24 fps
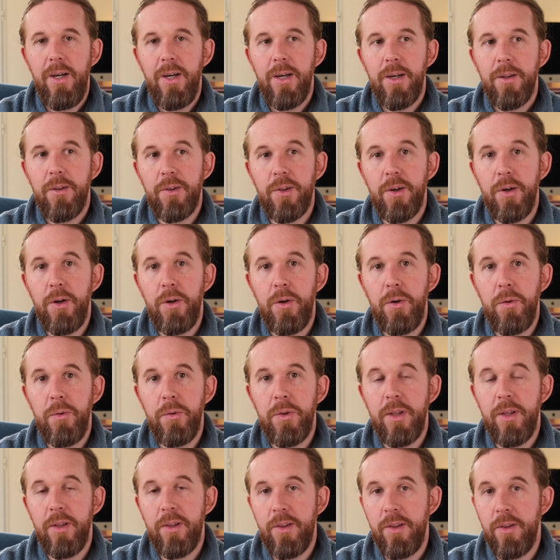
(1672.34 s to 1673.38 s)
So
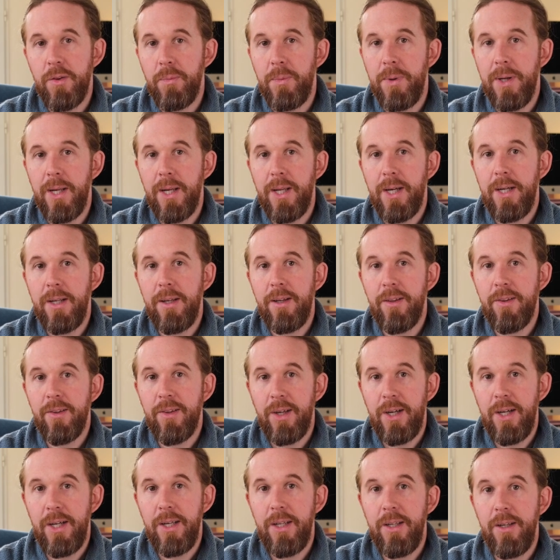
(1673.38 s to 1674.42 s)
this is when I
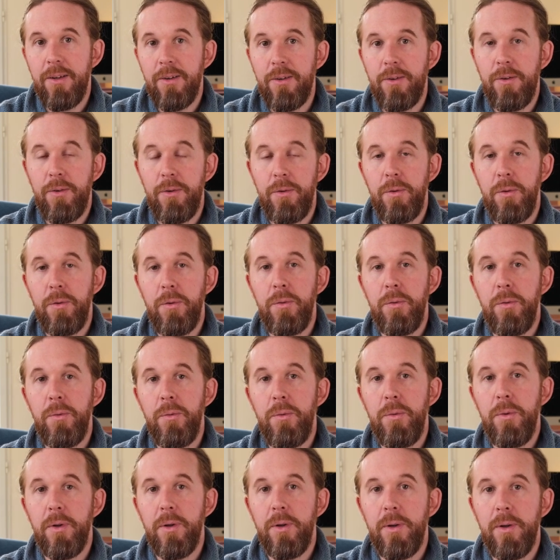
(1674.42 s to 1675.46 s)
decided
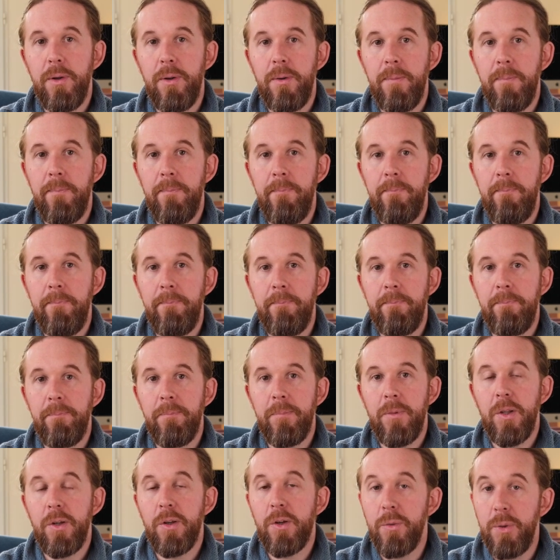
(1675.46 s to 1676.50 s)
to
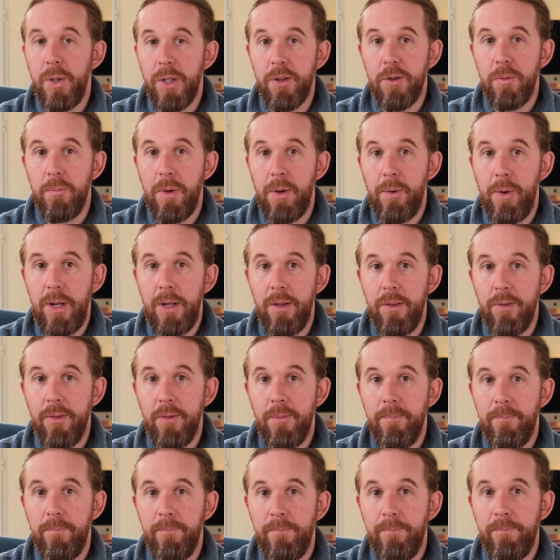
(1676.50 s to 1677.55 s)
do it somewhere else.
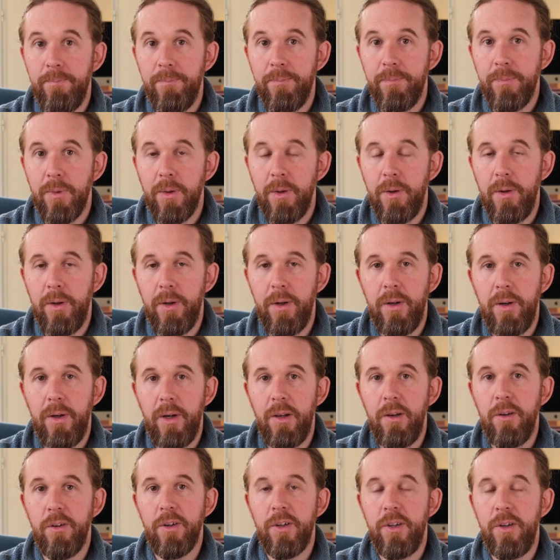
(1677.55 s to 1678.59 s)
I
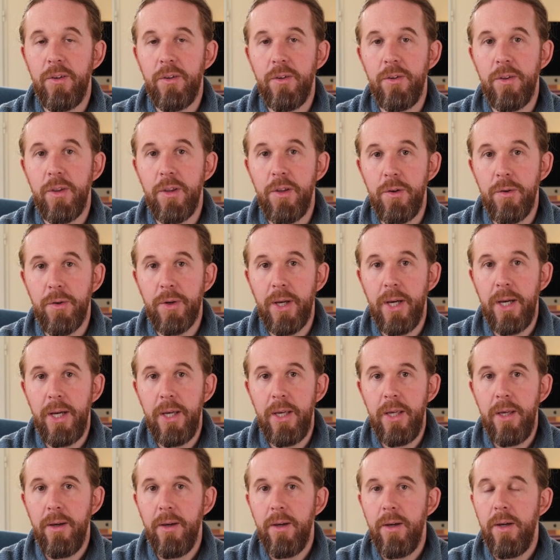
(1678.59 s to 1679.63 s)
looked into the
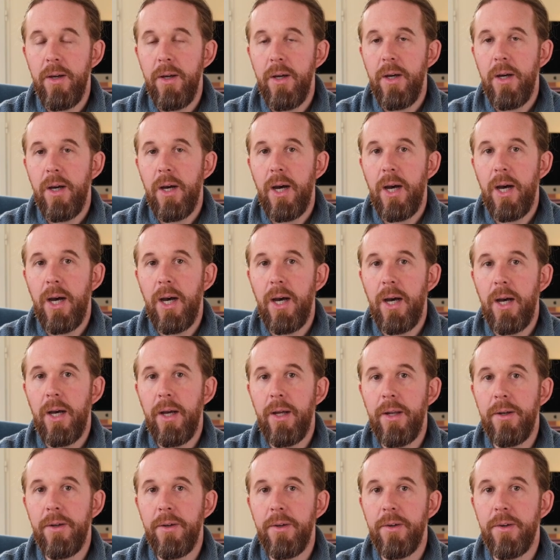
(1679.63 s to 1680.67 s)
UK
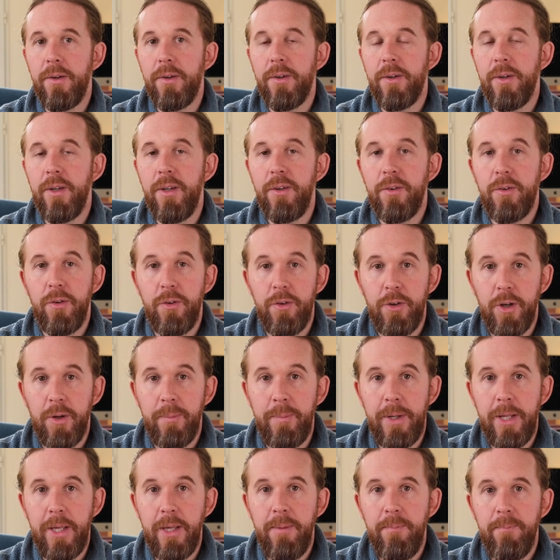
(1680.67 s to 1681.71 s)
and into
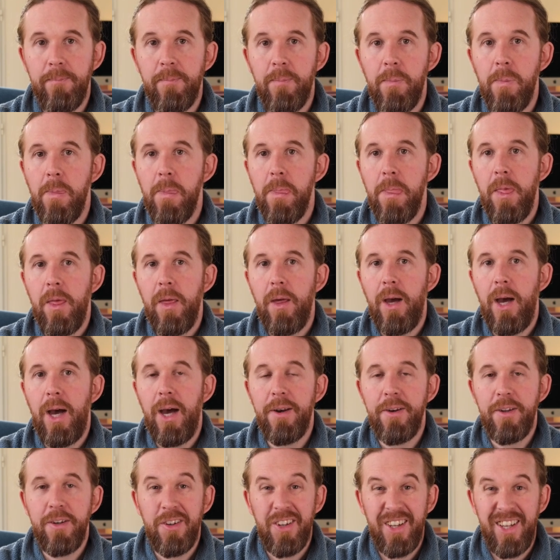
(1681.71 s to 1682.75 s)
Germany
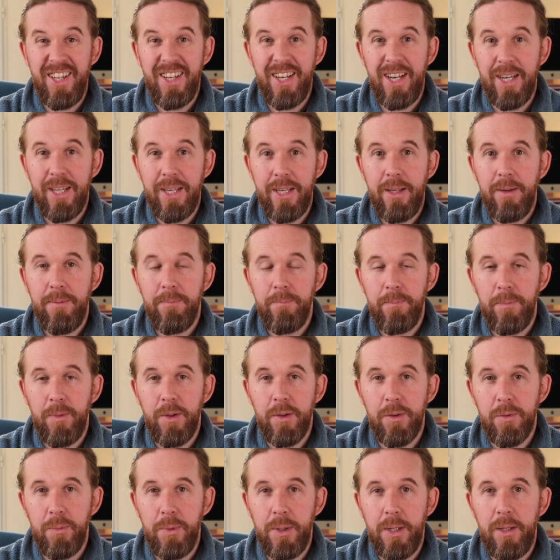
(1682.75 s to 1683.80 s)
and into Italy
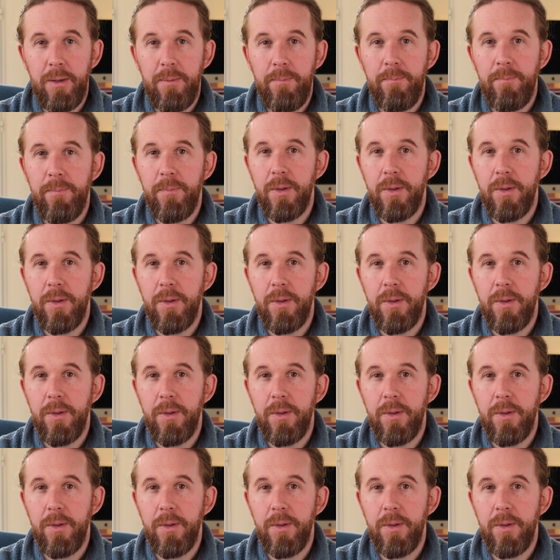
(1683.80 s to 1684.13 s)
as well.